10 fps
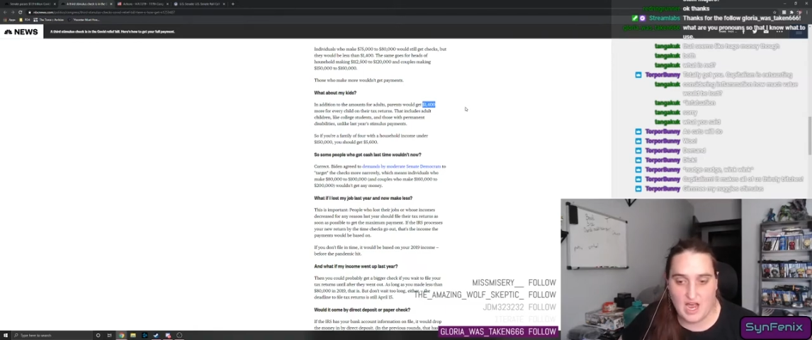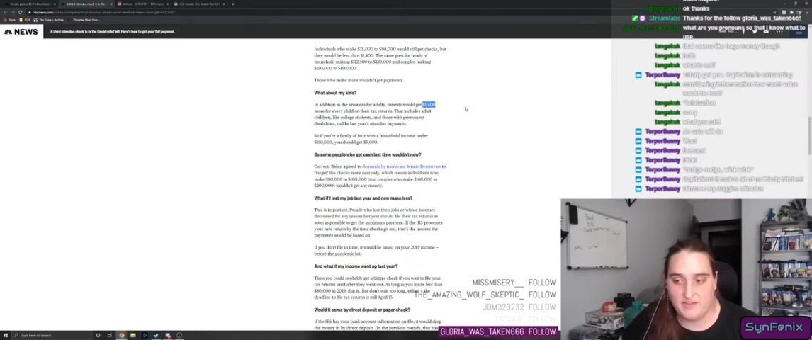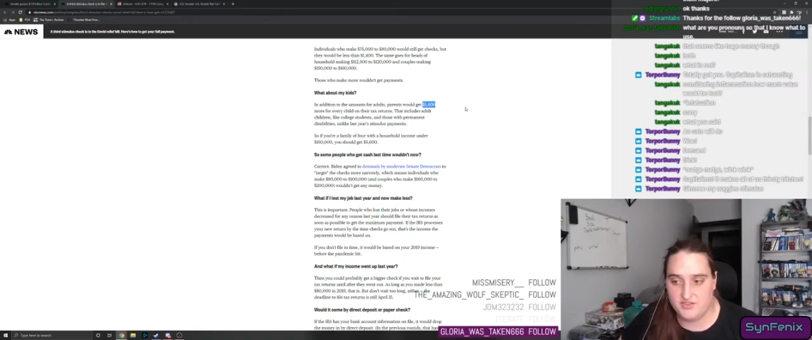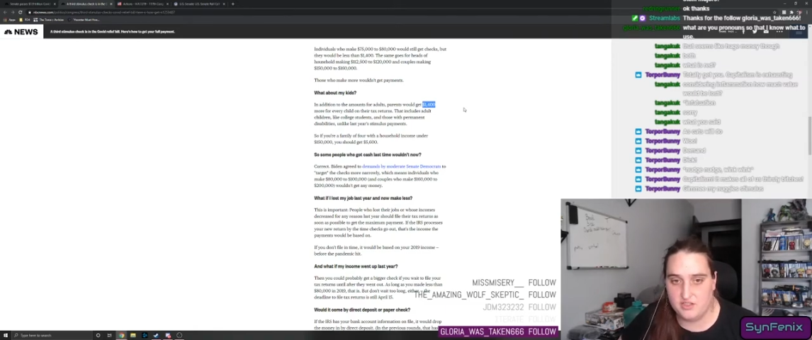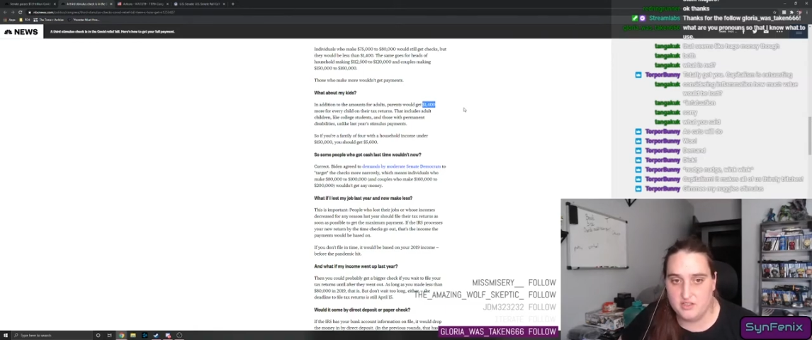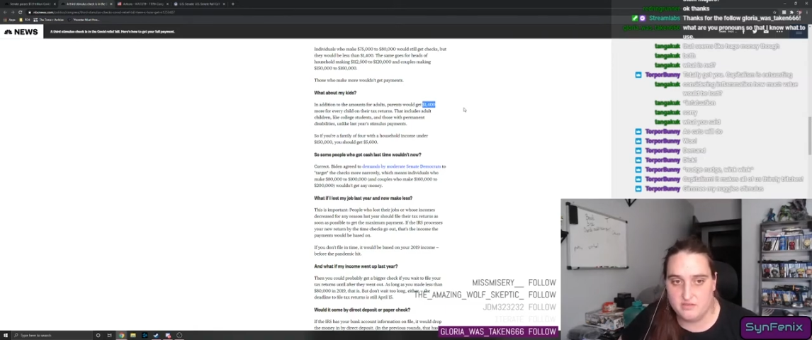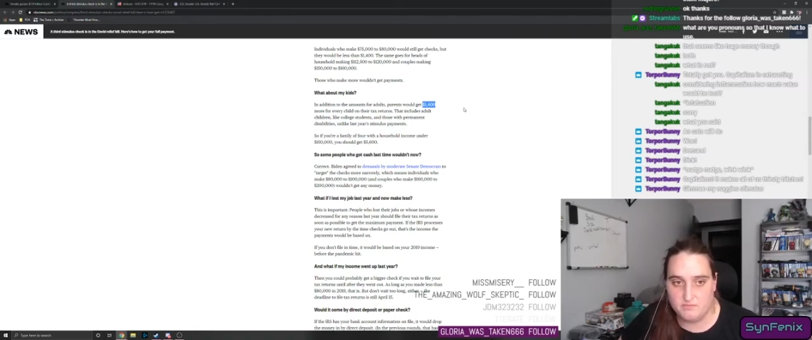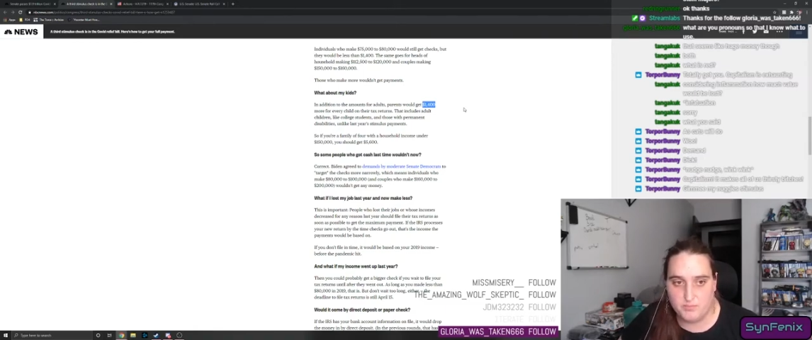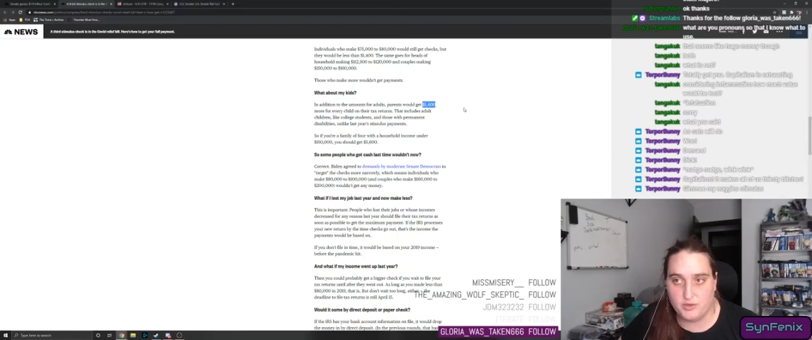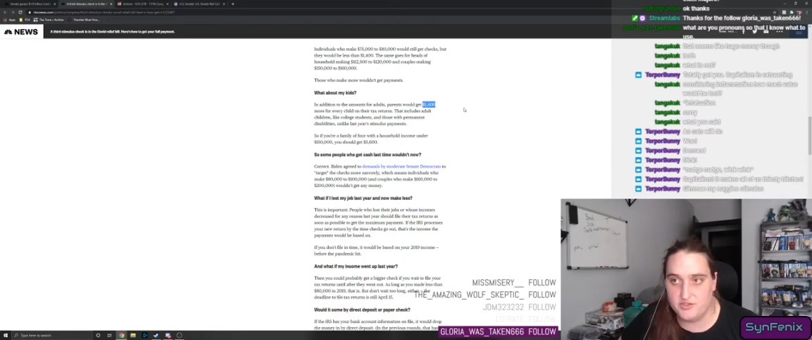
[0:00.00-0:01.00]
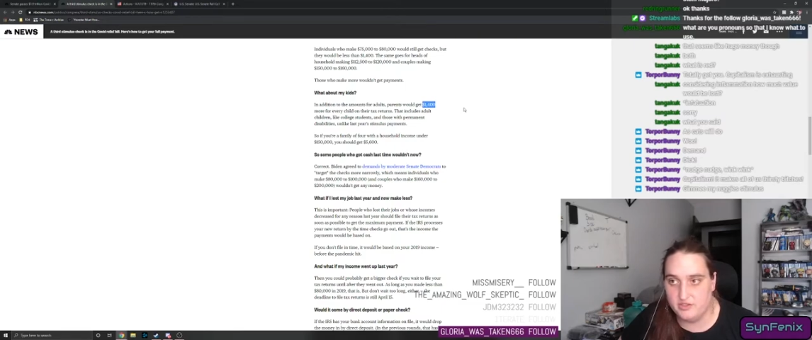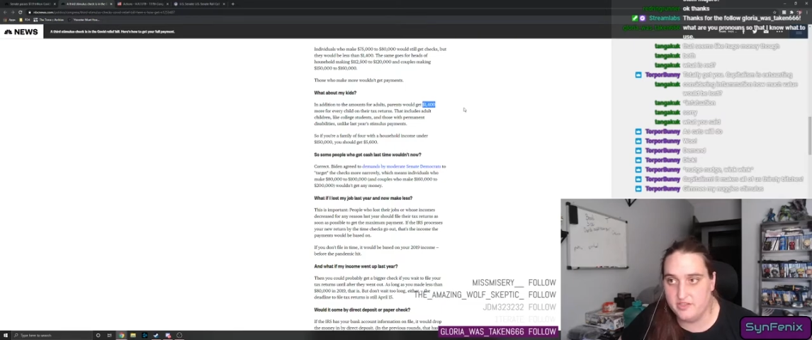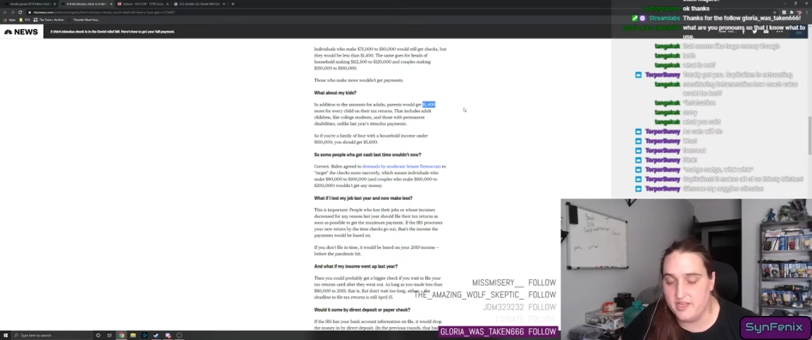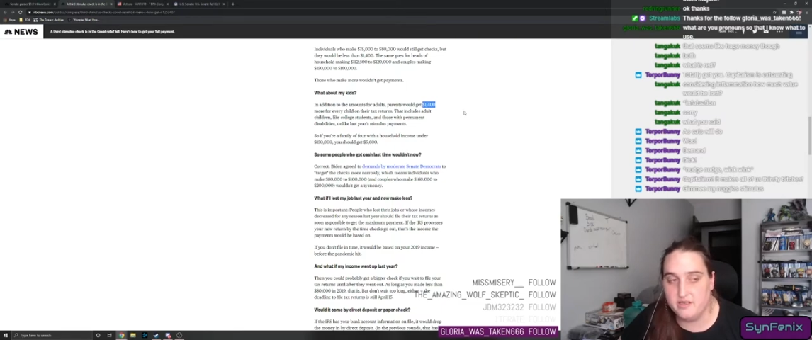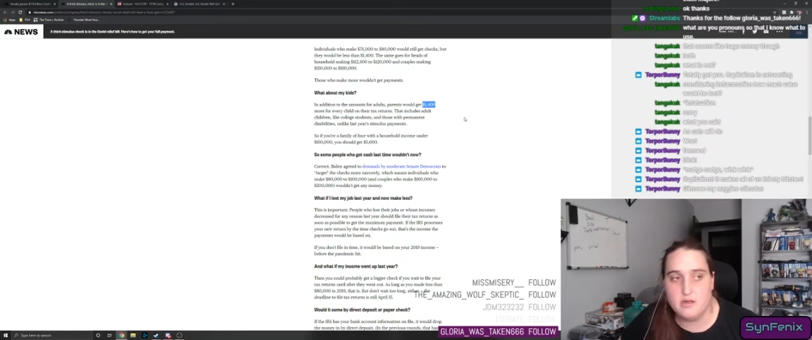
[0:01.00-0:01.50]
I've seen a personal
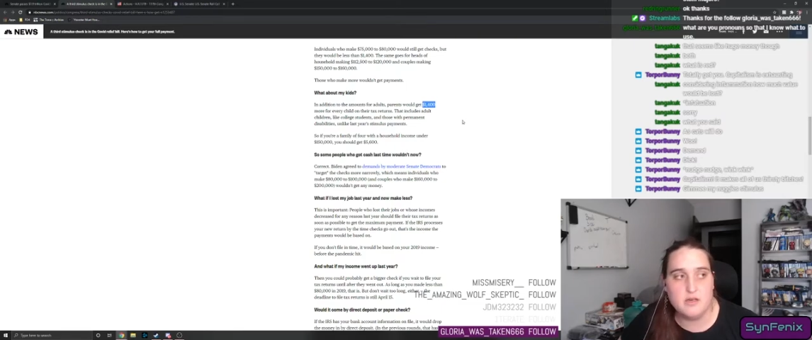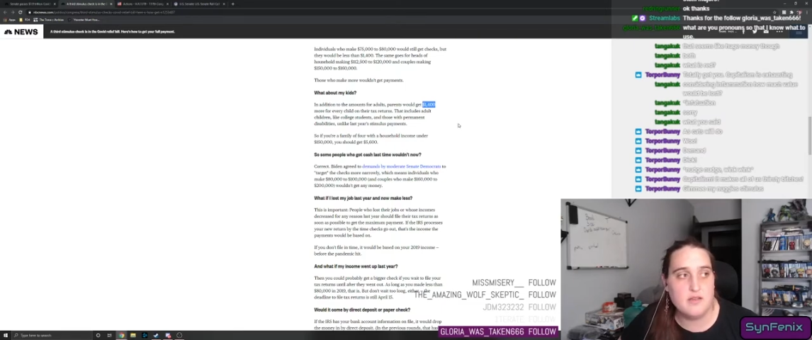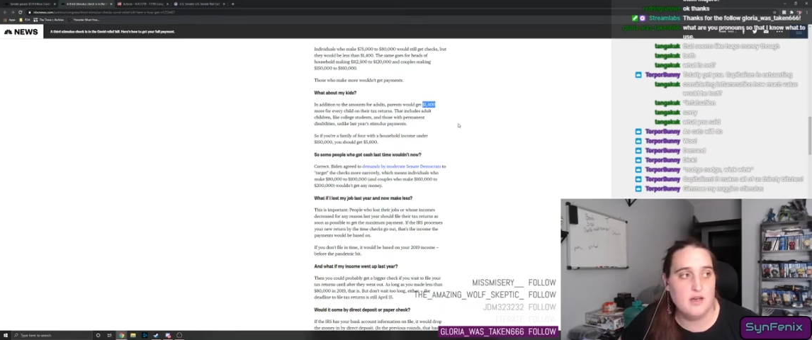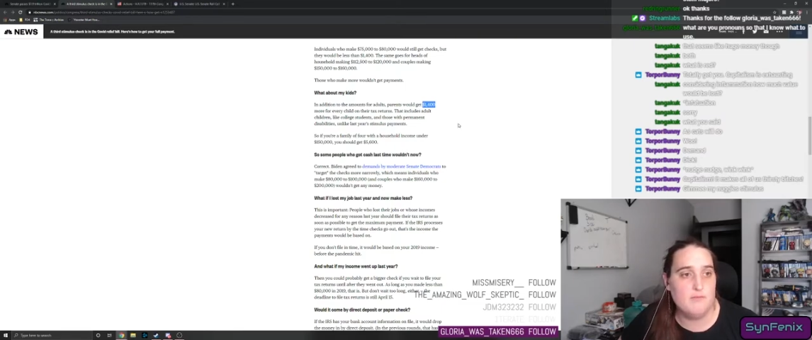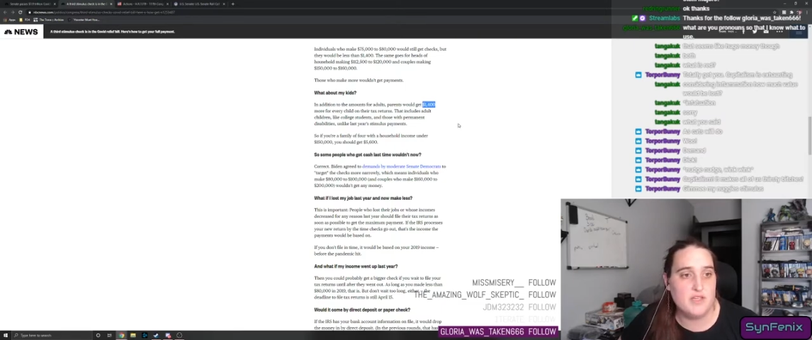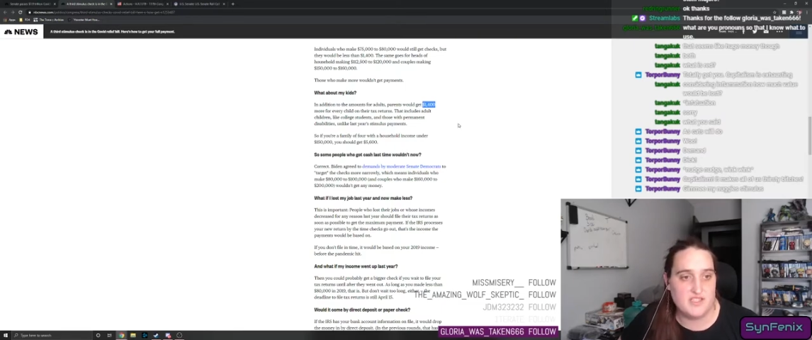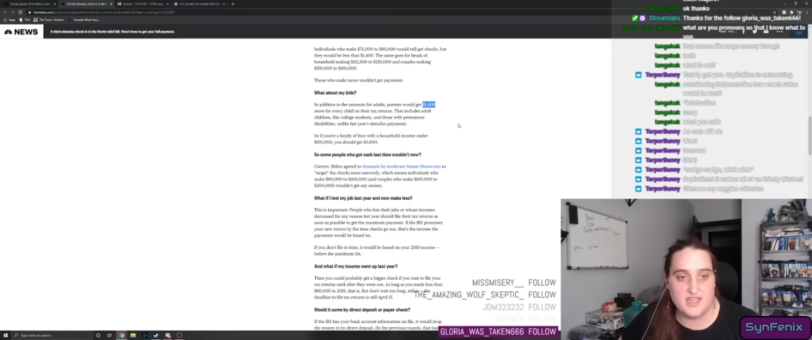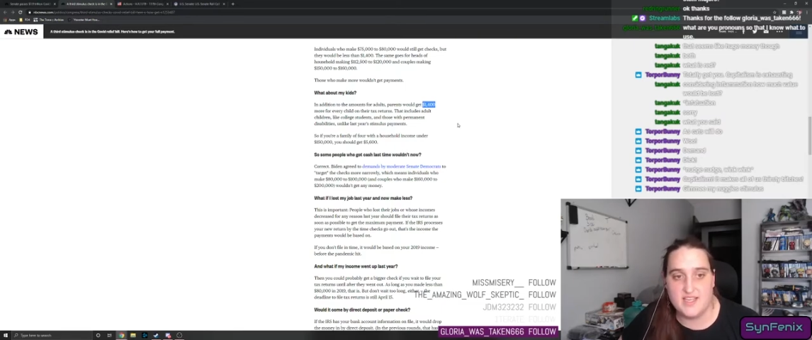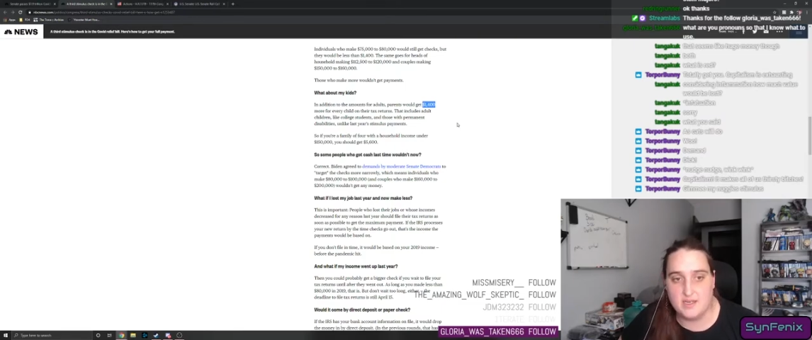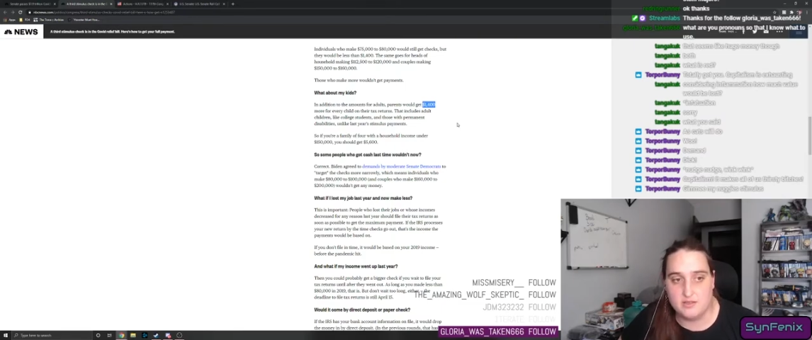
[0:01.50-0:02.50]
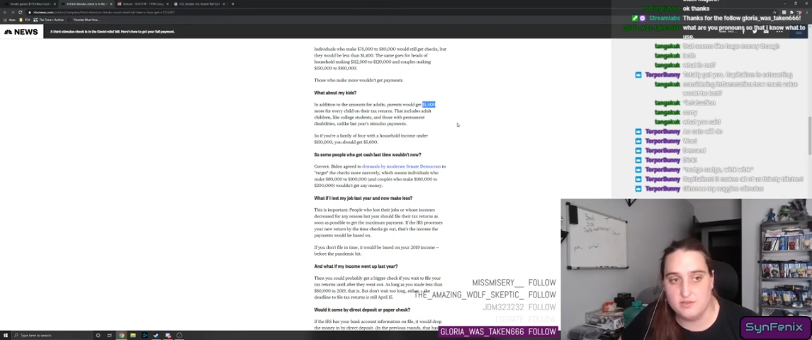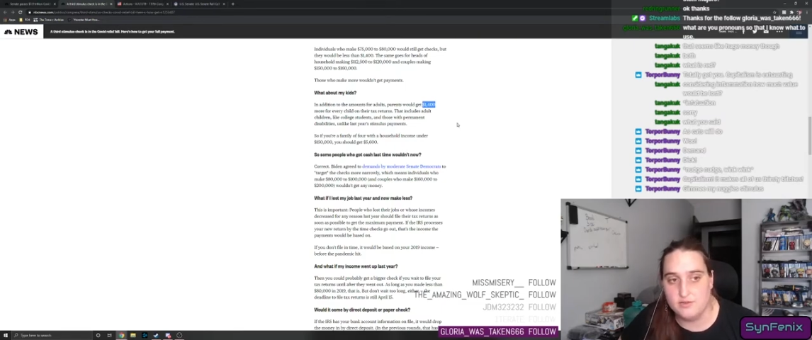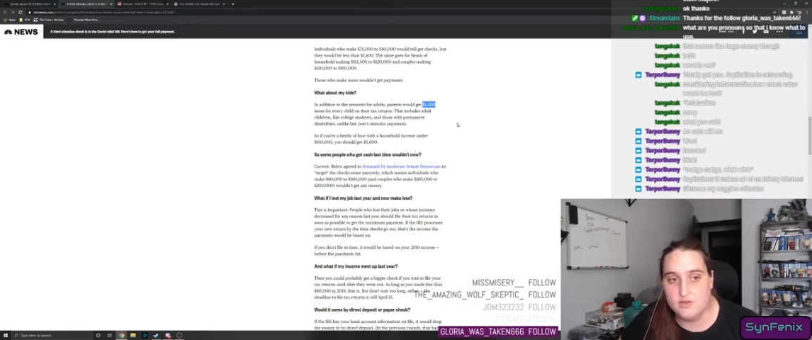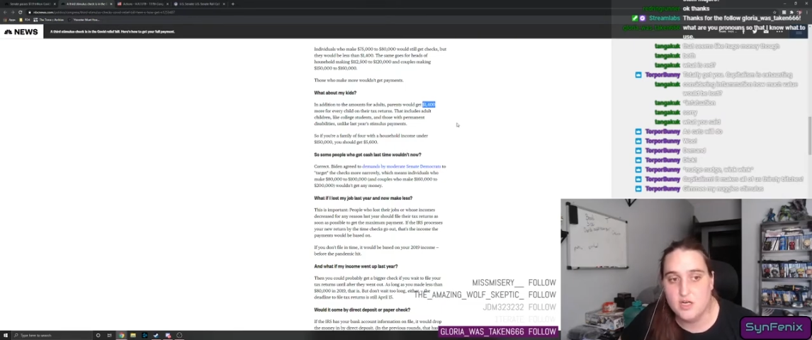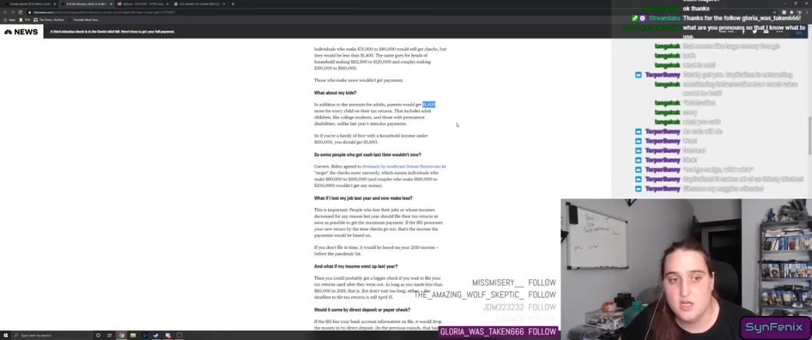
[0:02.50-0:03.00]
hit in income because I can't do